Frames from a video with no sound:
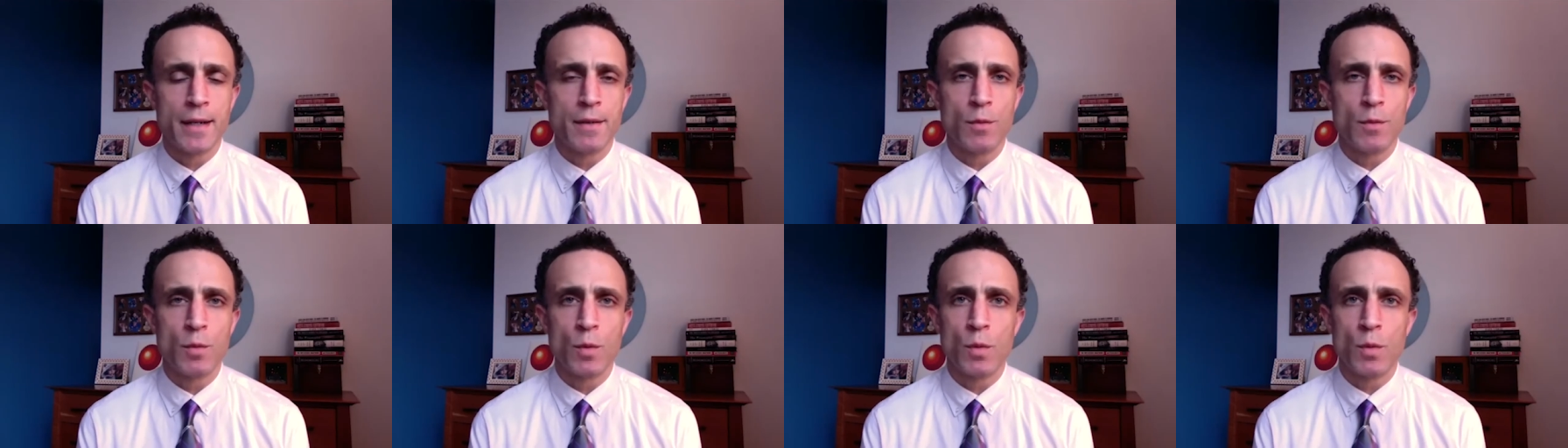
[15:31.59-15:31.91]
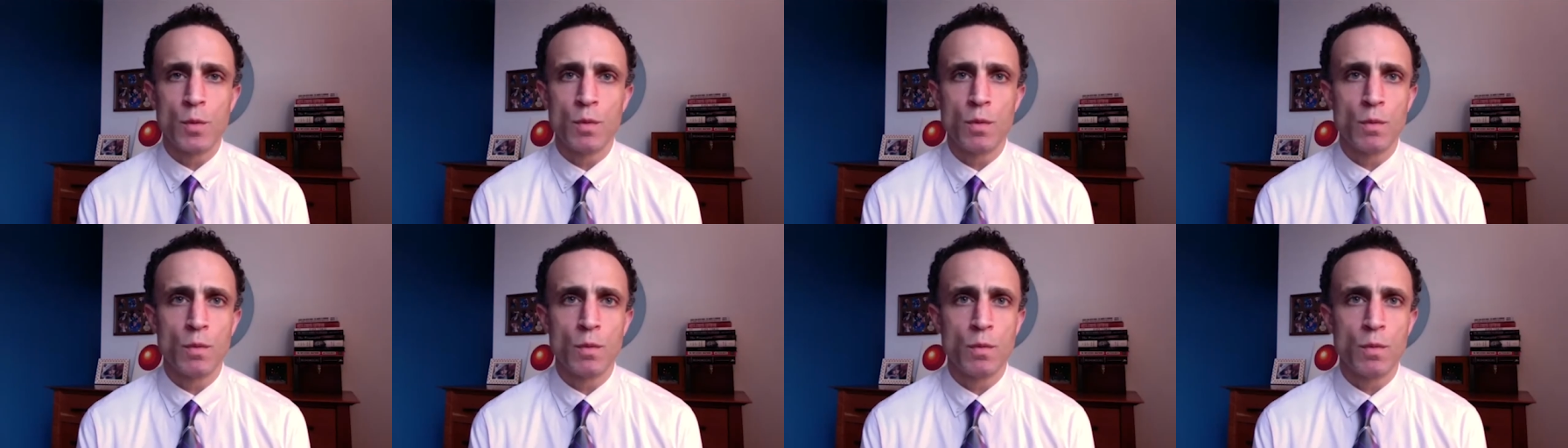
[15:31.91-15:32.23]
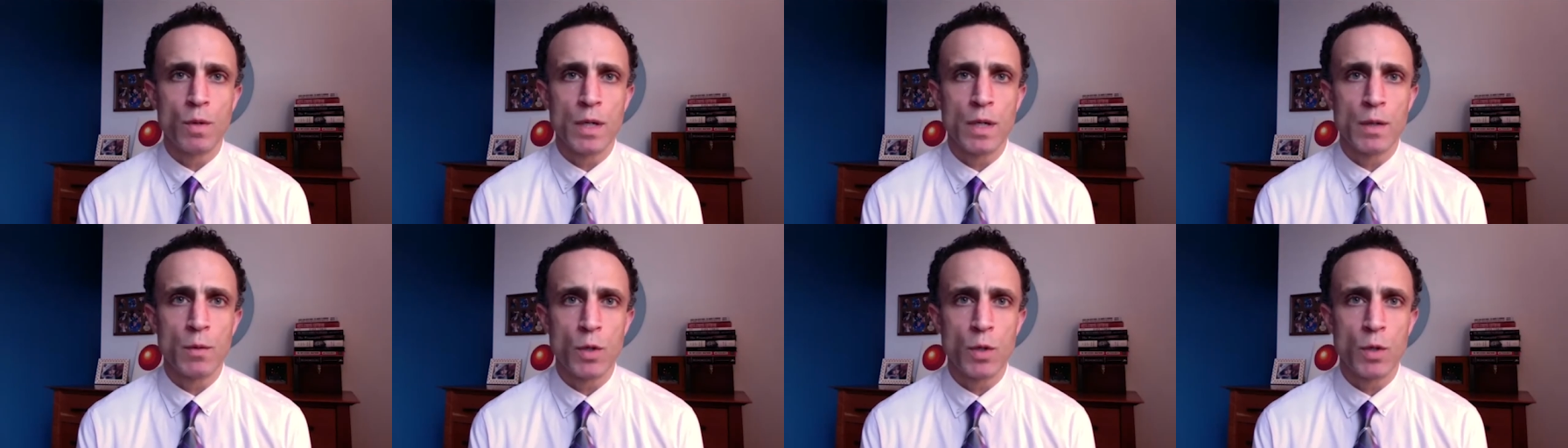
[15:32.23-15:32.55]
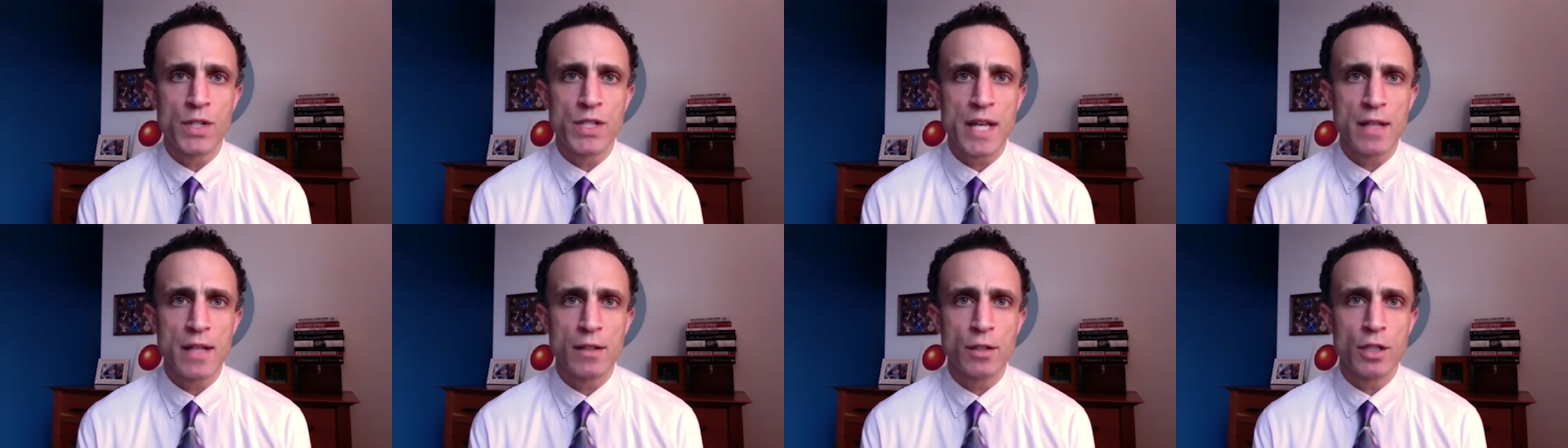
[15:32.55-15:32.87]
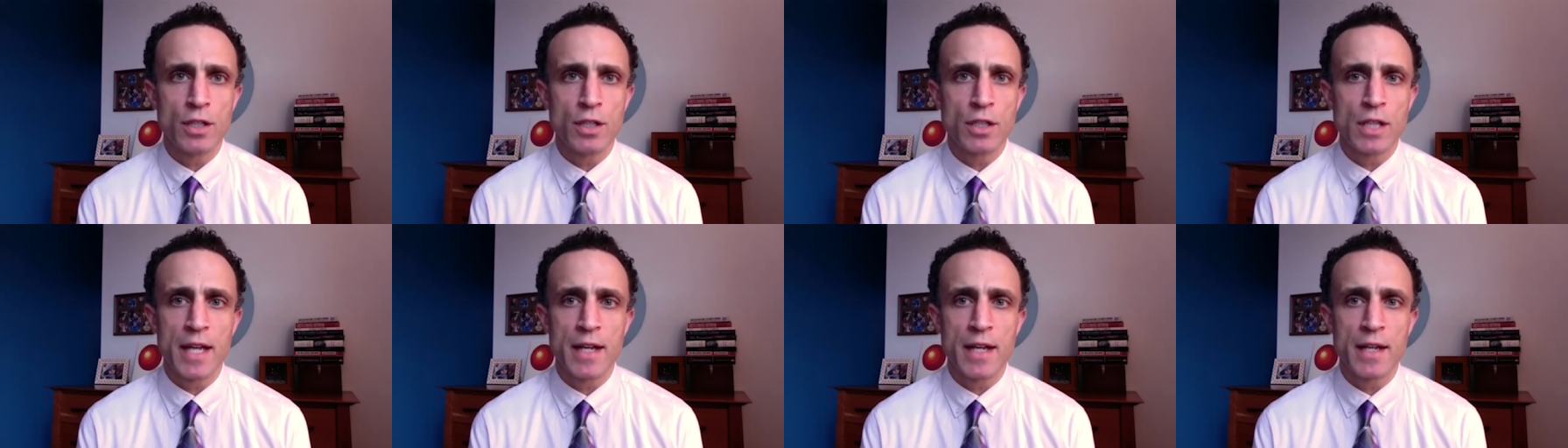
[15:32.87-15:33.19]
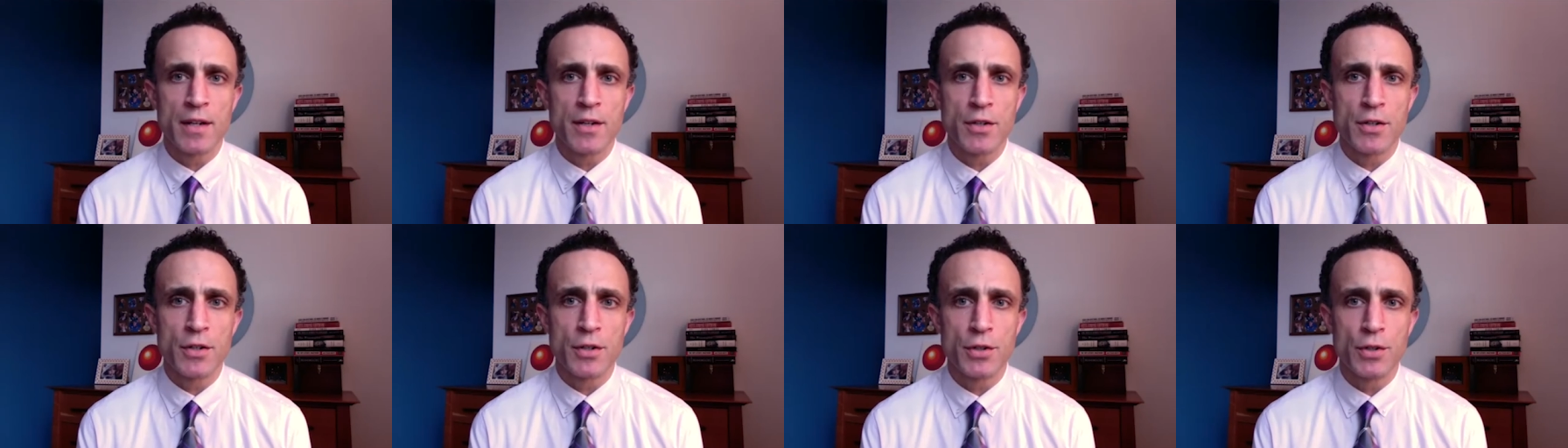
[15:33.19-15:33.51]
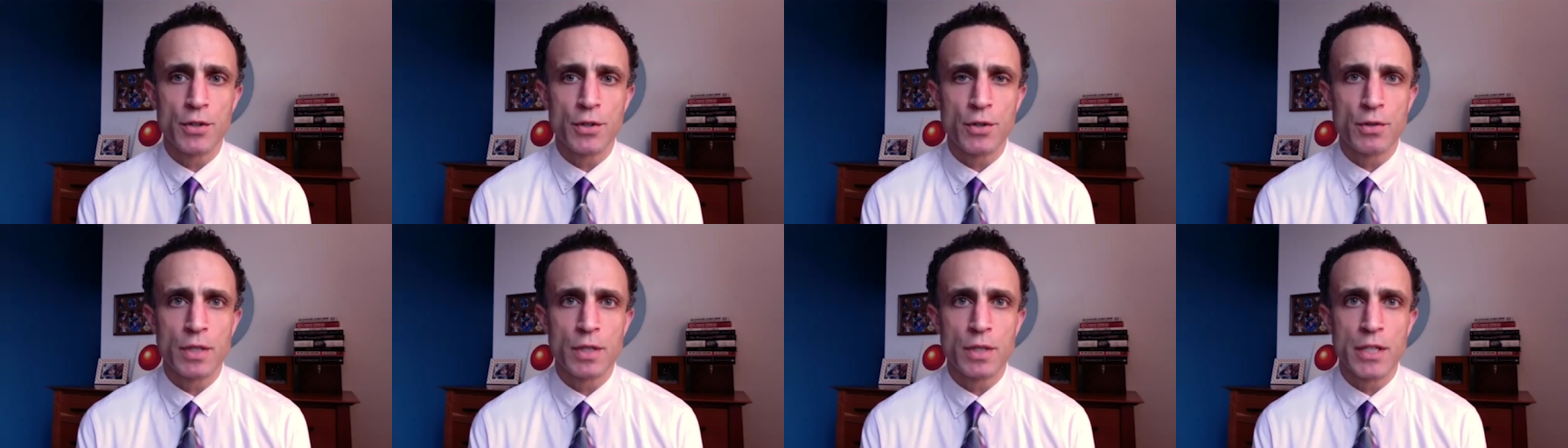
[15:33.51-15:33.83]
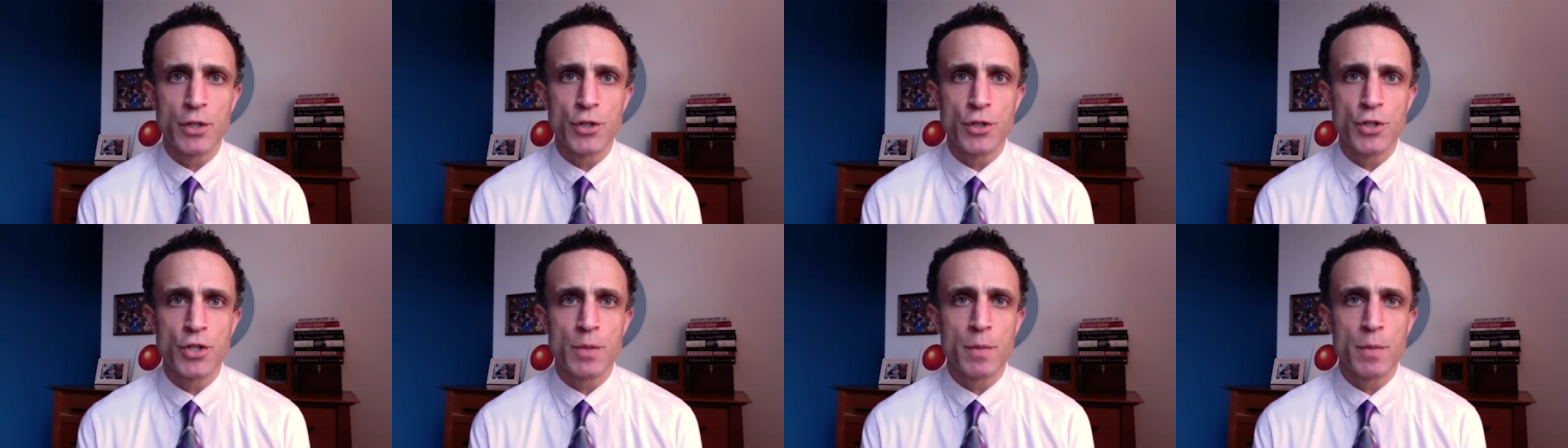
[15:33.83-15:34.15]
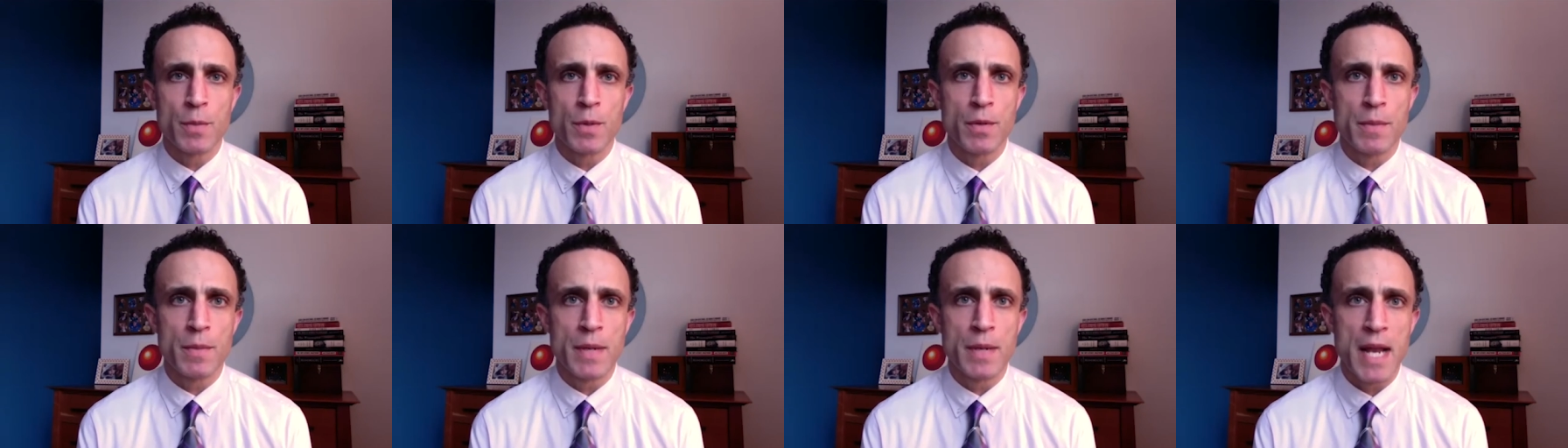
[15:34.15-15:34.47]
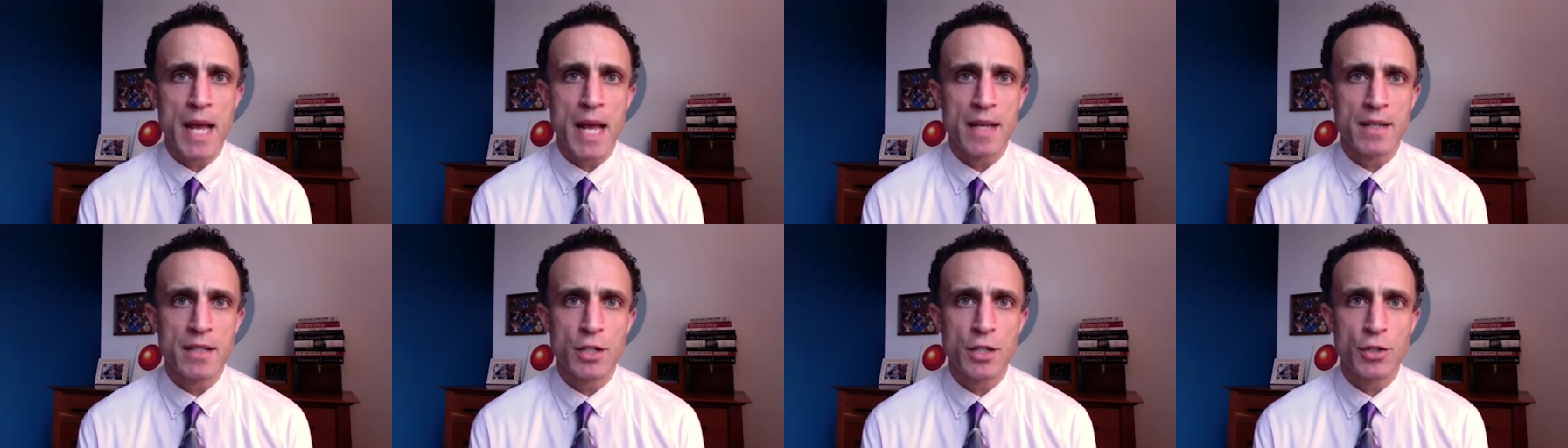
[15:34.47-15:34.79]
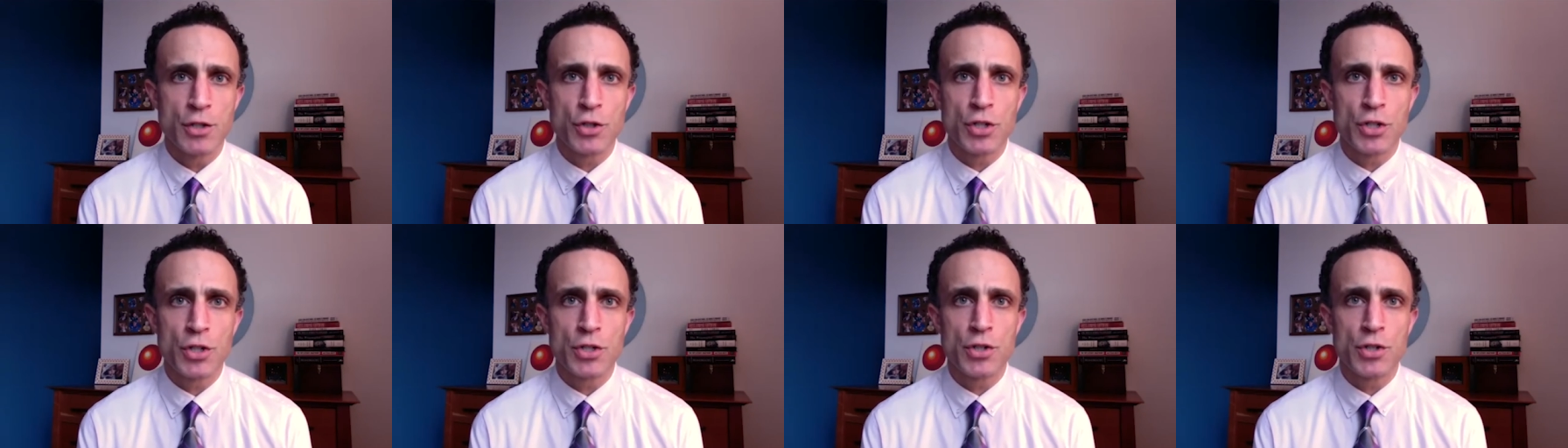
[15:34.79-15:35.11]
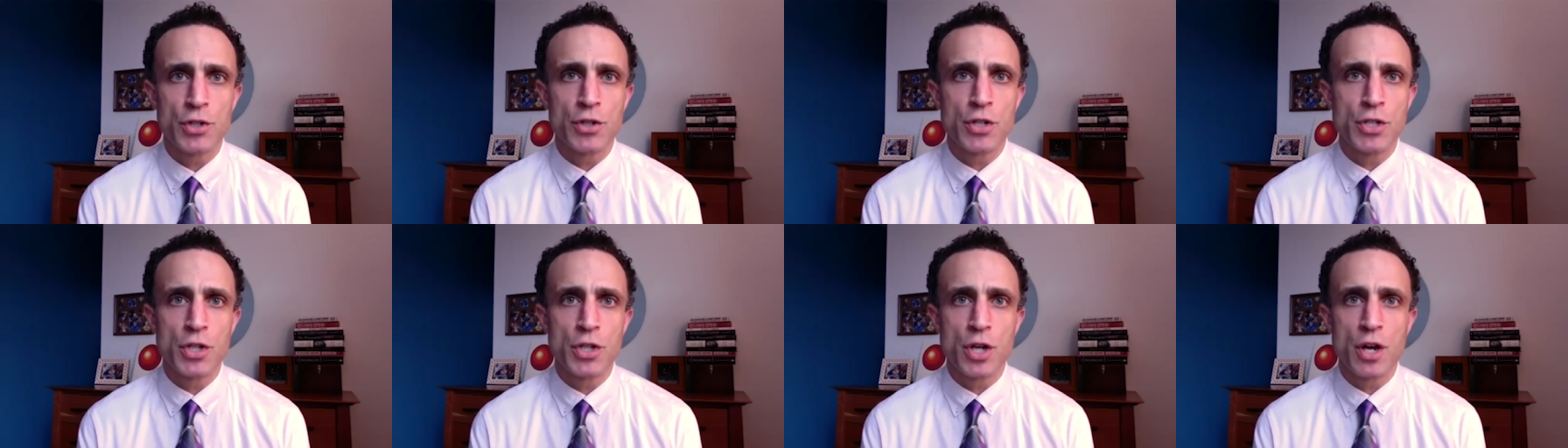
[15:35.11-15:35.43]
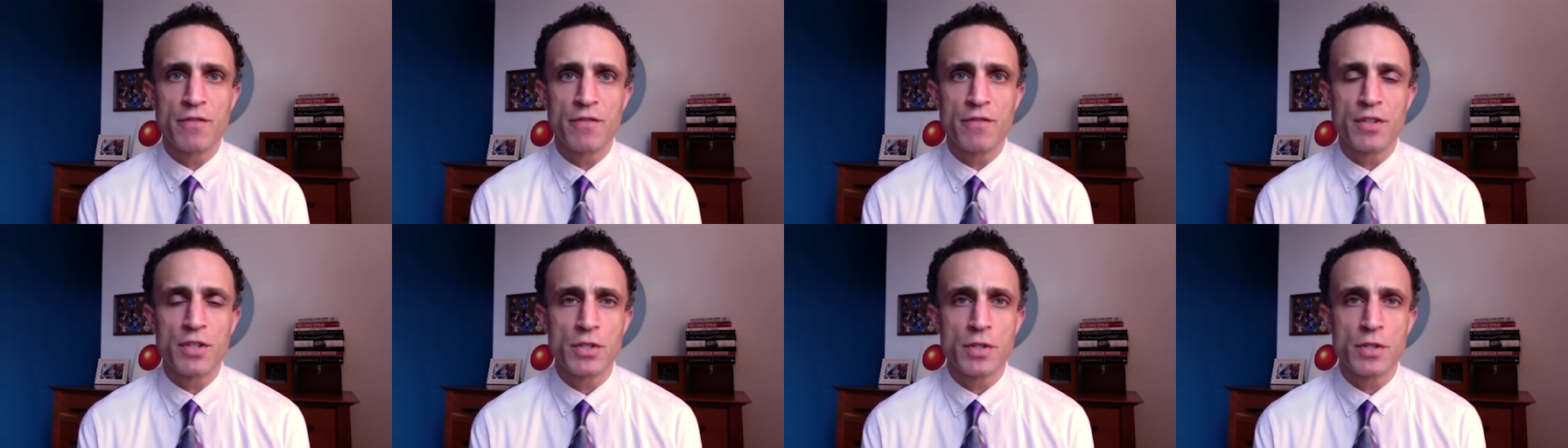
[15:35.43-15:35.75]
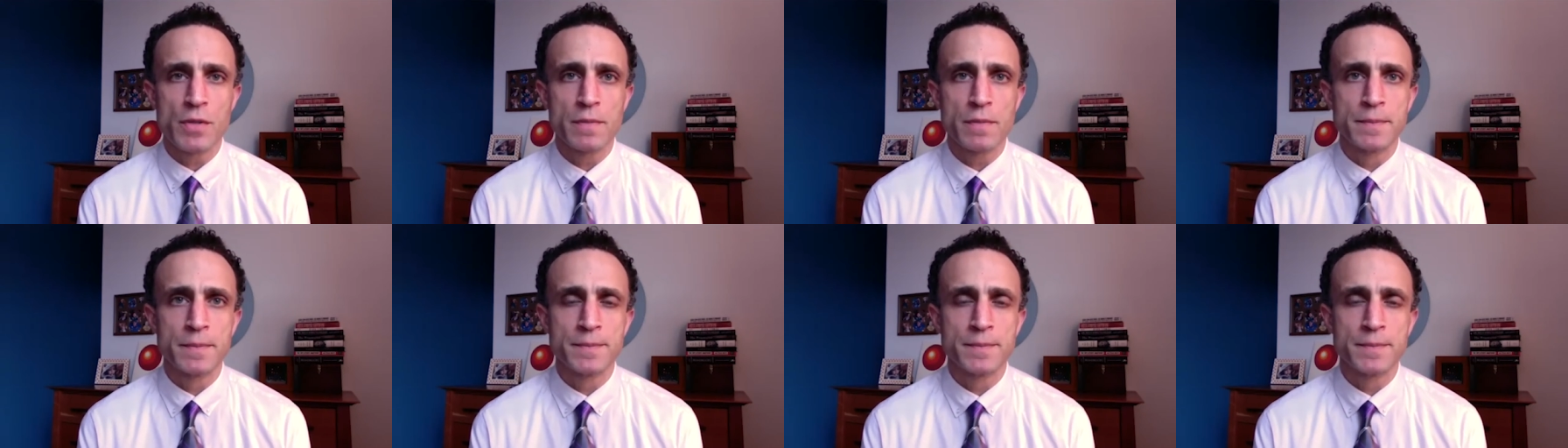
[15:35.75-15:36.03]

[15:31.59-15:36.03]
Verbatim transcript: What does that look like under your leadership of the Manhattan District Attorney's Office?